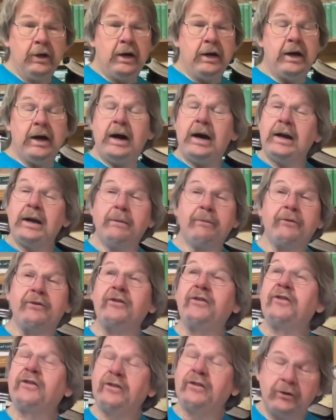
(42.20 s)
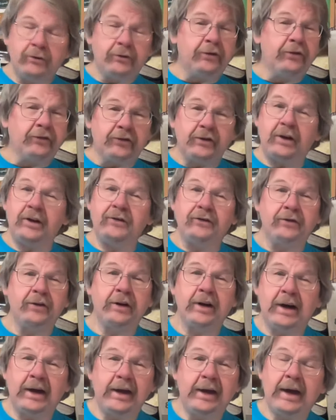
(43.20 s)
I, I am so
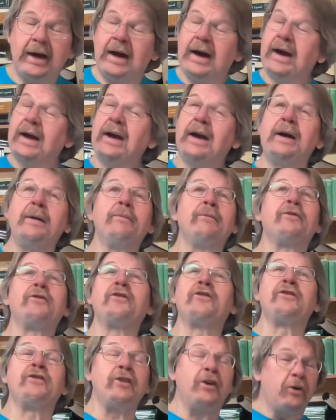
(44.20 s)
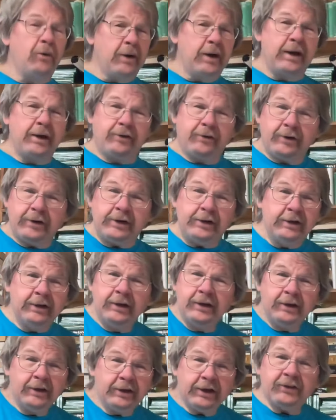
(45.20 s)
disgusted. I, I am so angry.
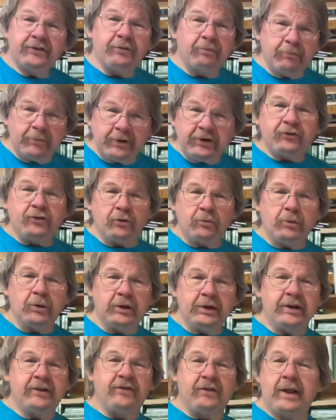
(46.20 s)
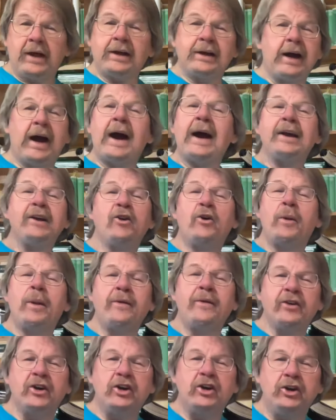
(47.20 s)
It's miserable. It's like I don't
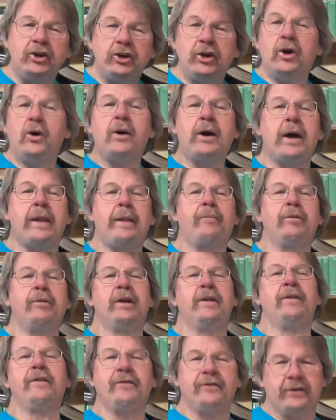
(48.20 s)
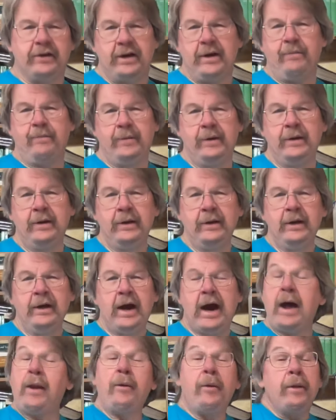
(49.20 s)
even know how to play this game.
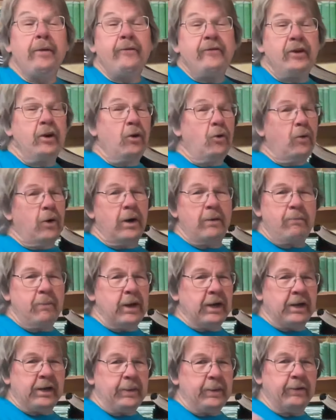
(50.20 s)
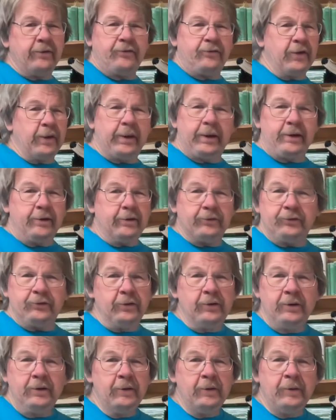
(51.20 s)
I don't even know why I'm making these videos.